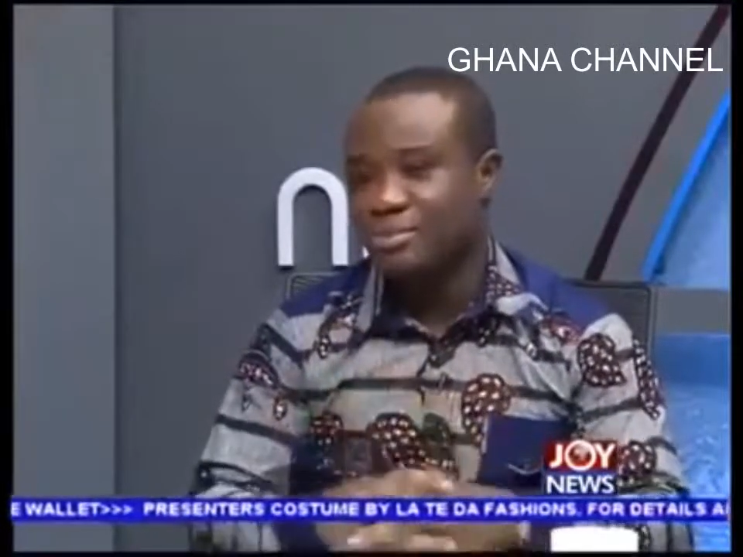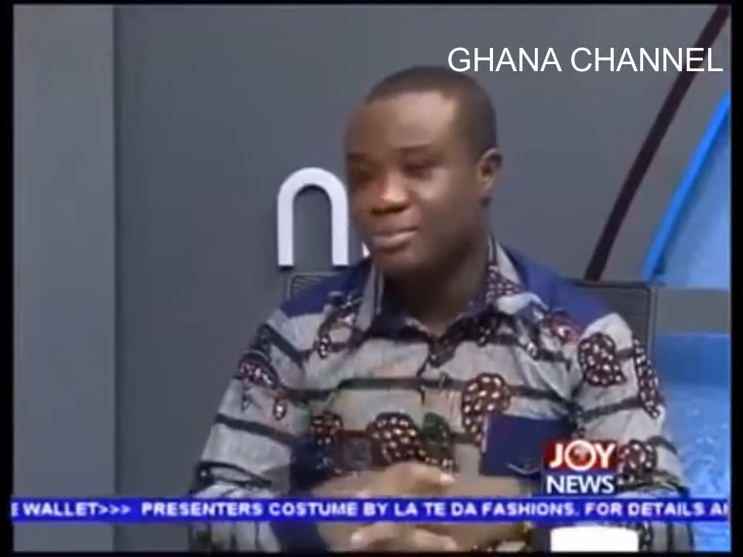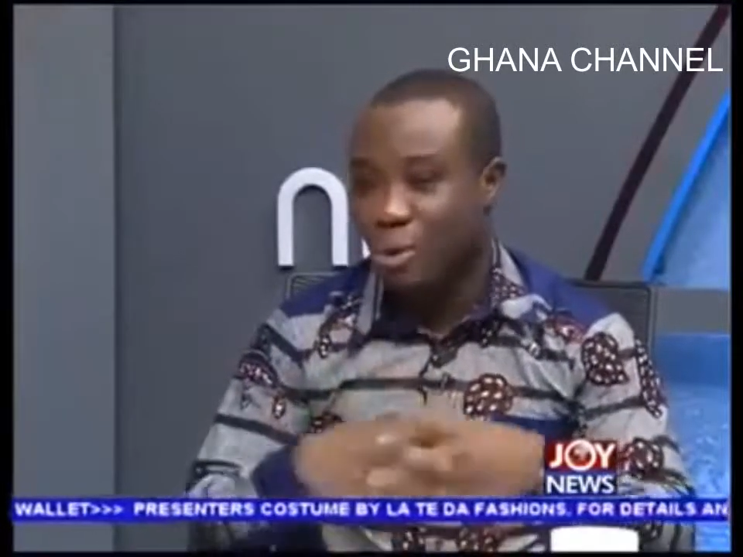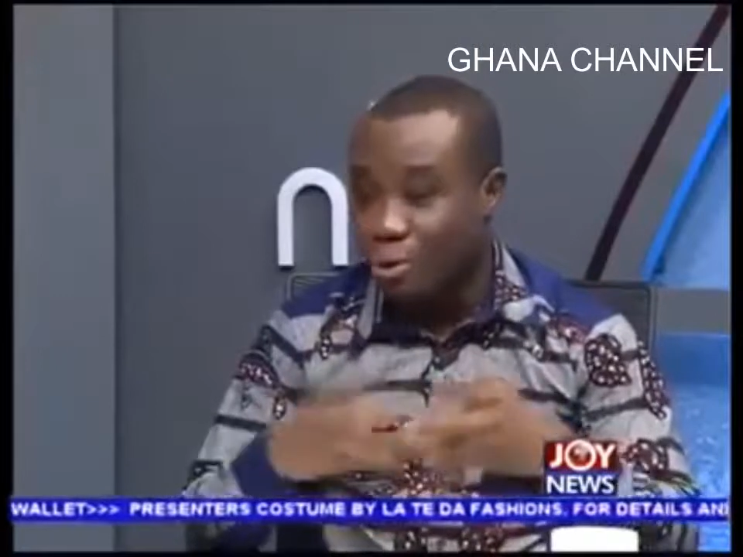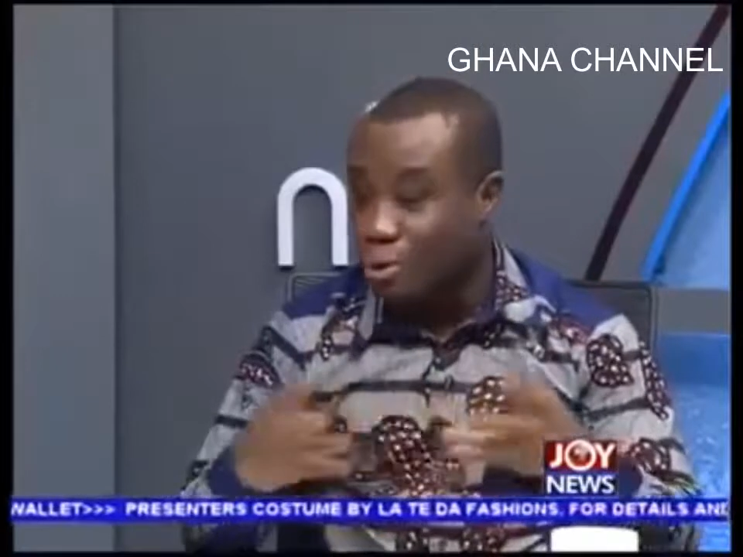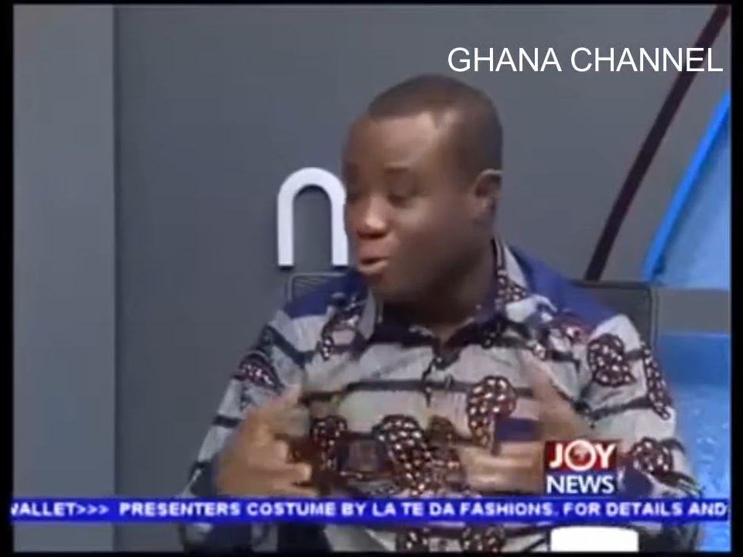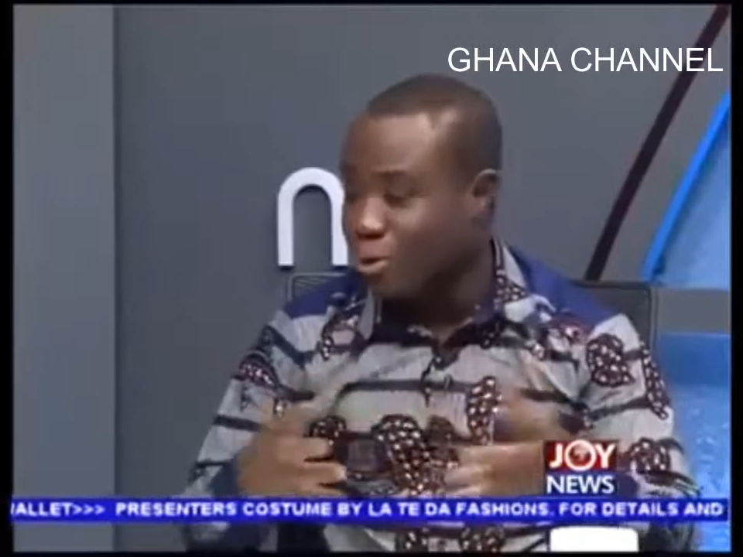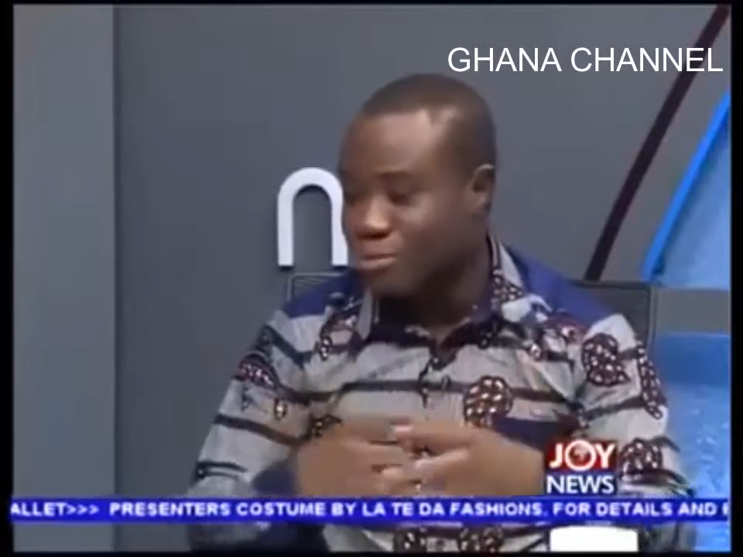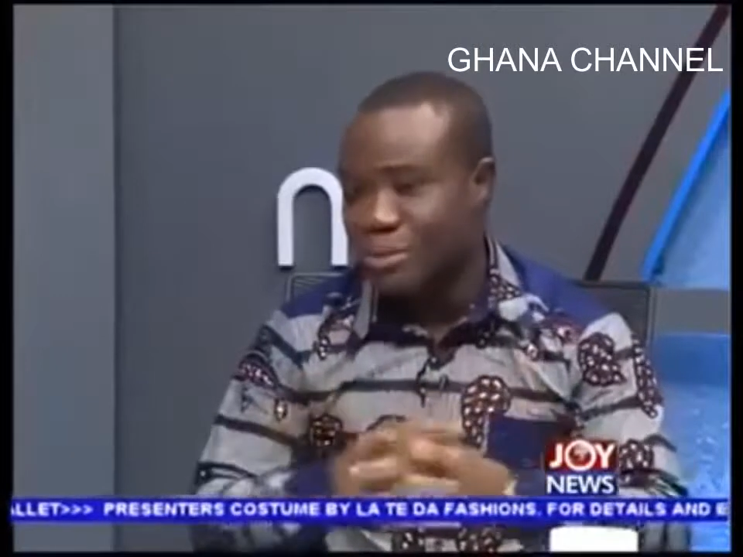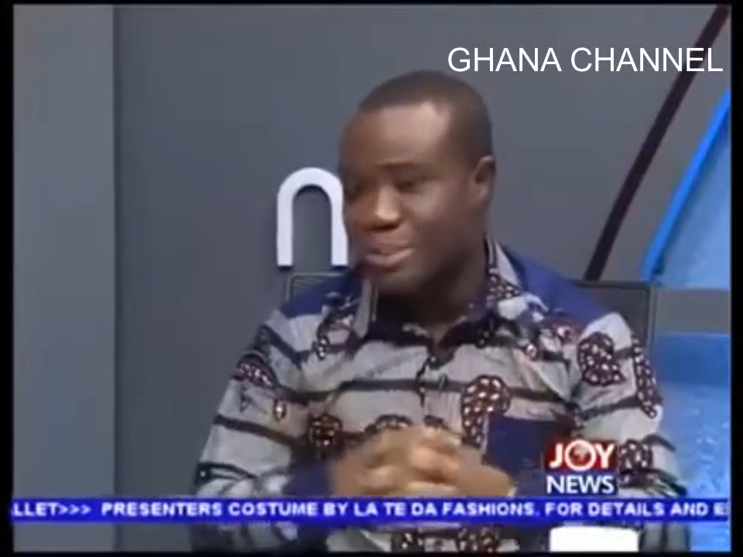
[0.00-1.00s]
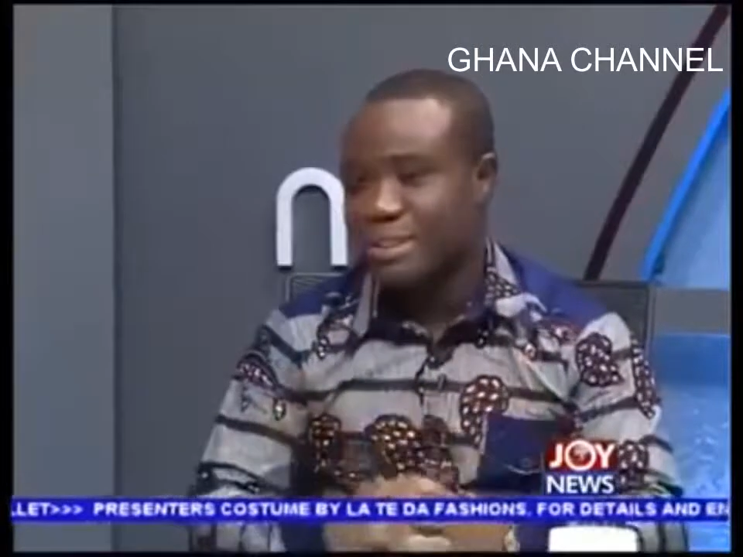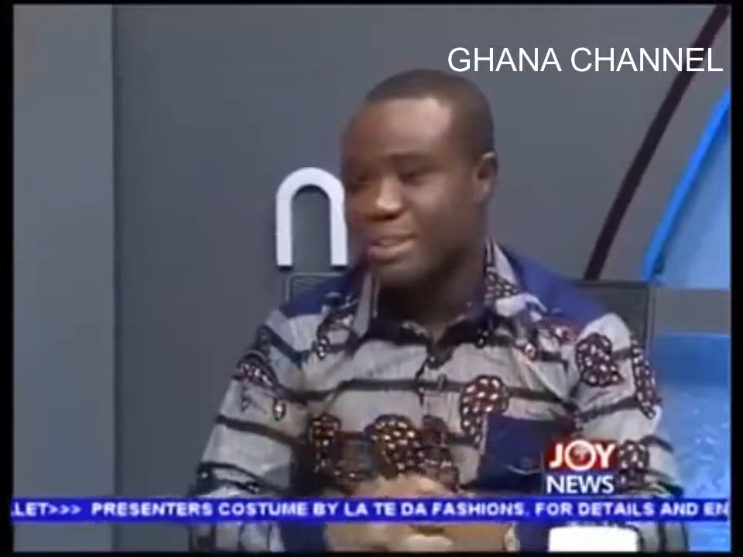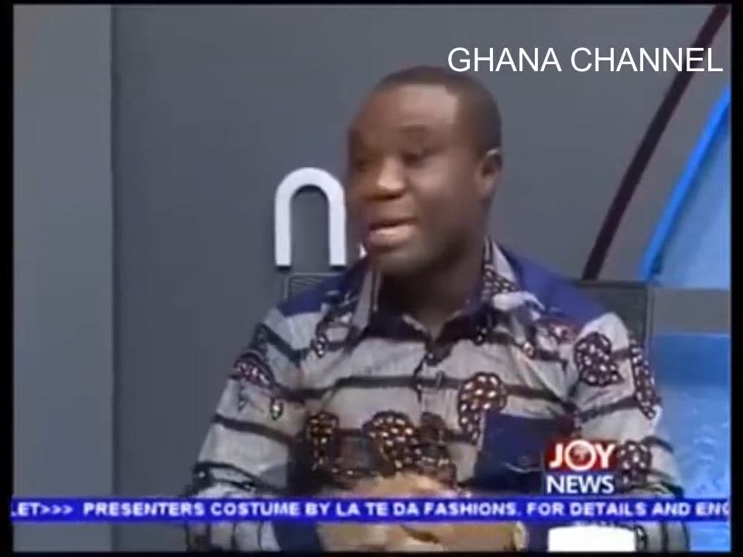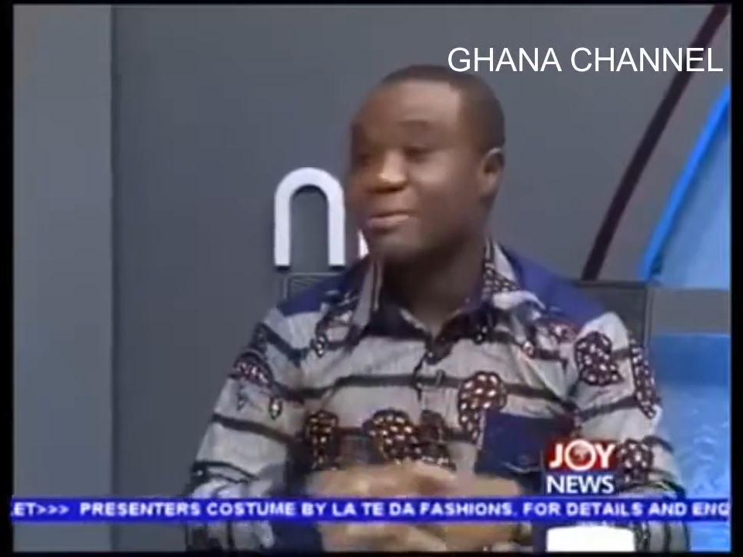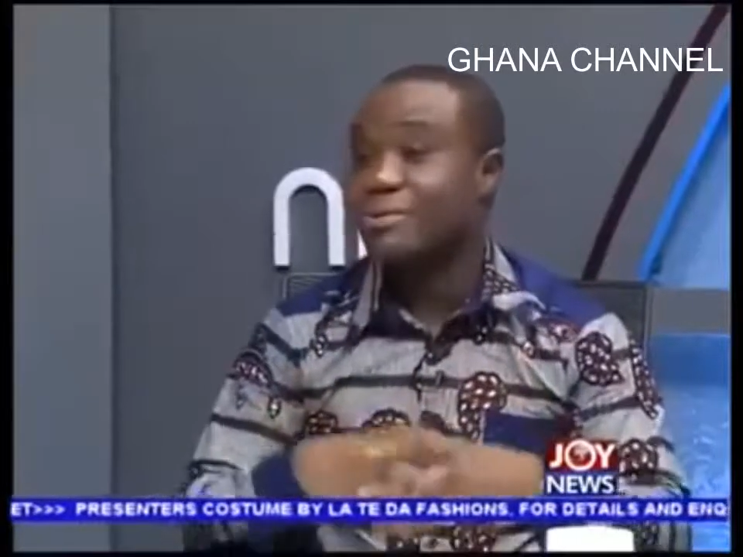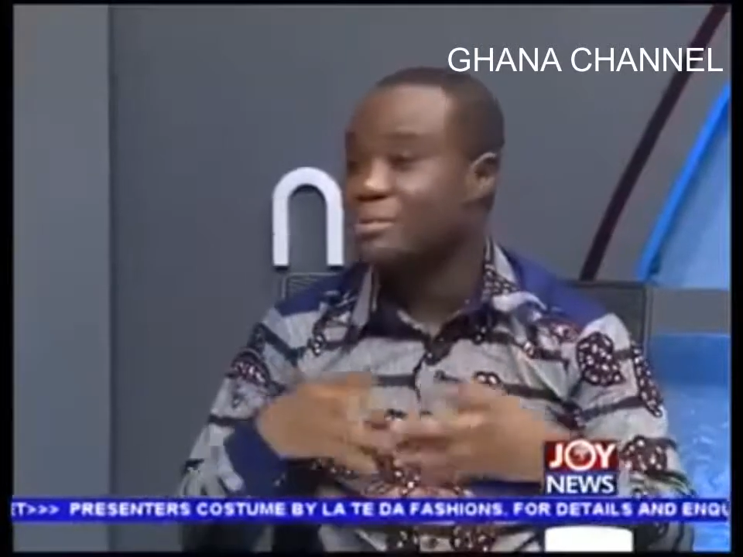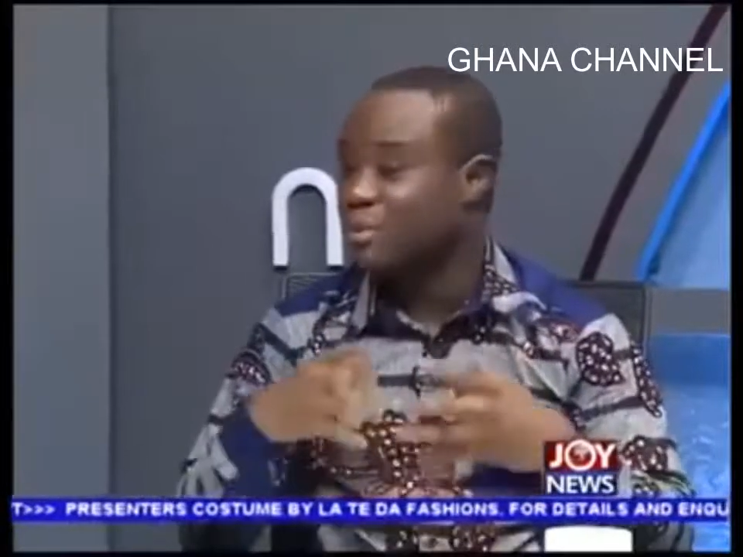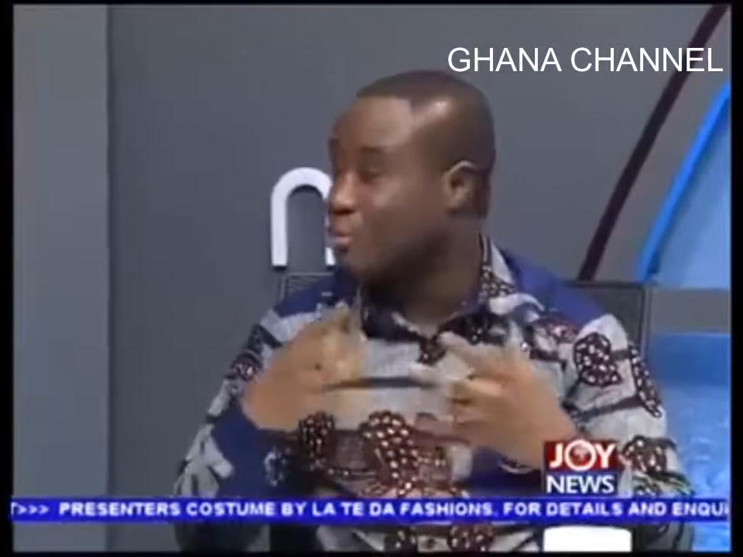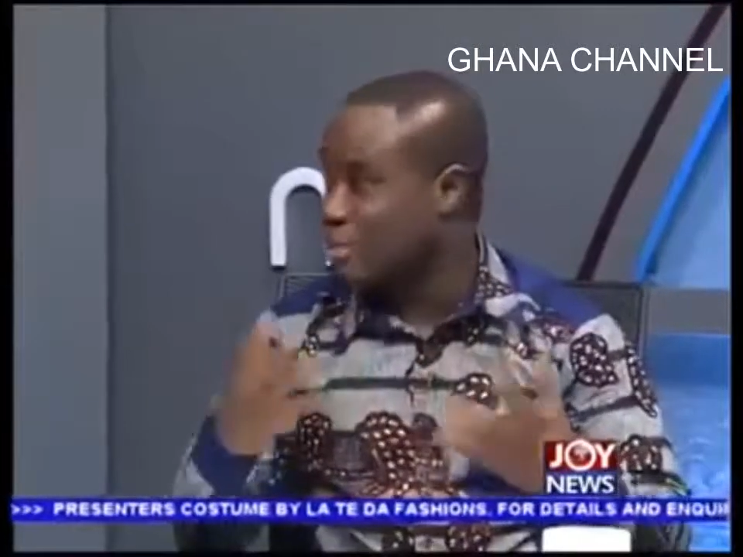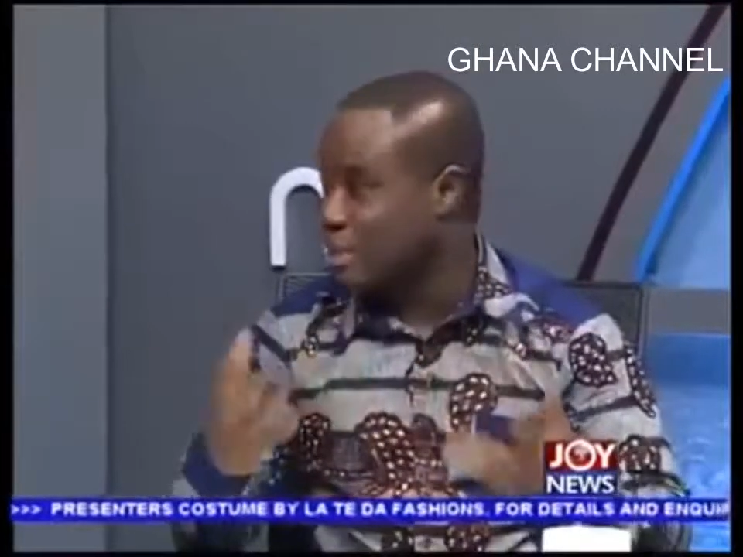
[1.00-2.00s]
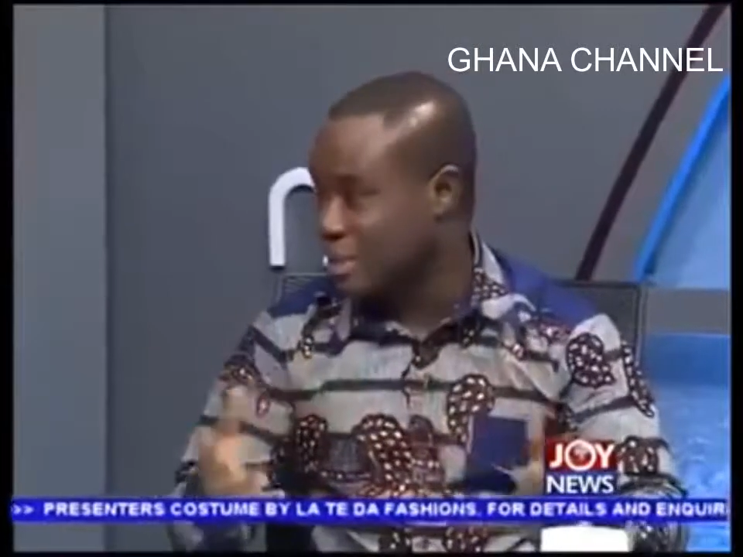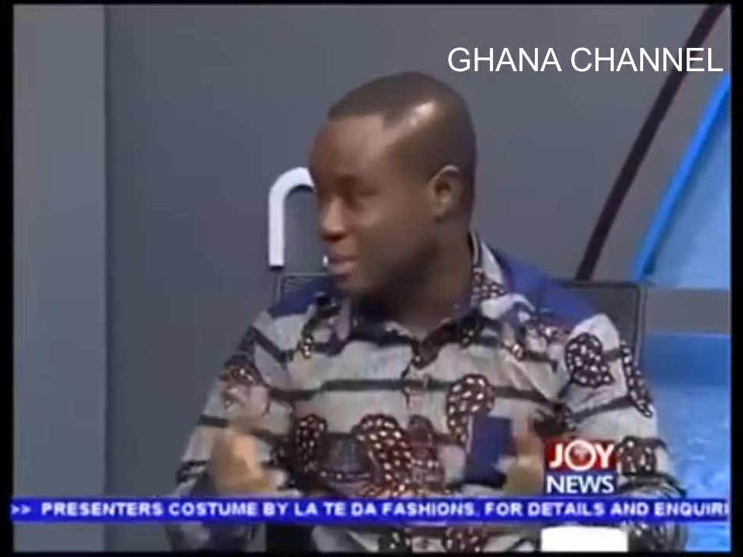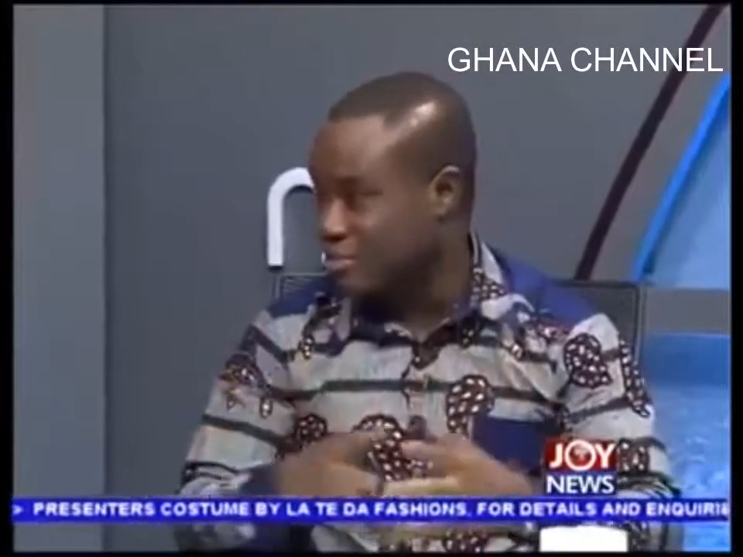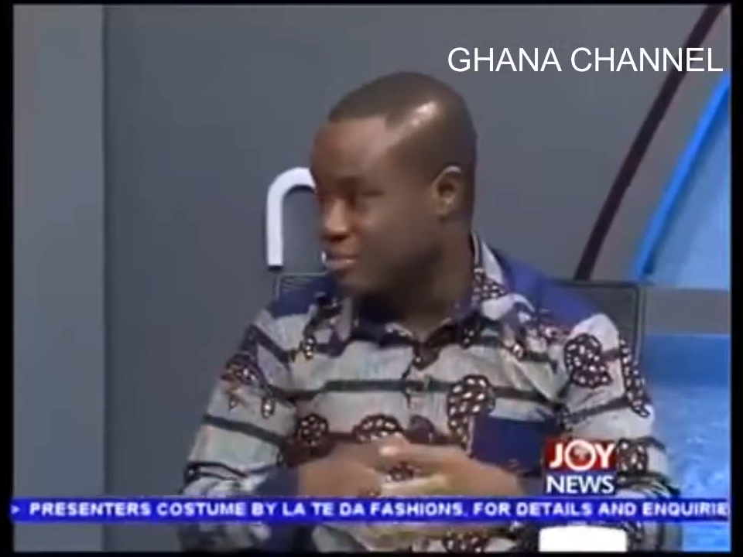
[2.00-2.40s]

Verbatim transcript: to ongoing projects that had not been completed.